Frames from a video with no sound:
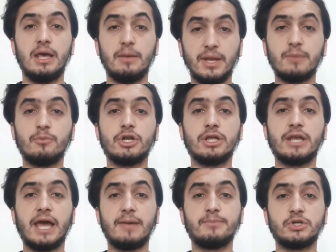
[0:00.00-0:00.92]

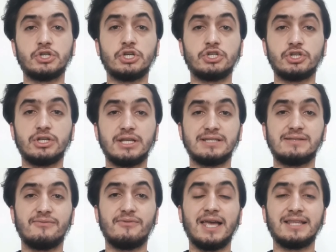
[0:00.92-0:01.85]
Pulmonary hypertension is
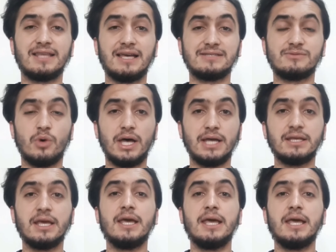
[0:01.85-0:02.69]
defined as what?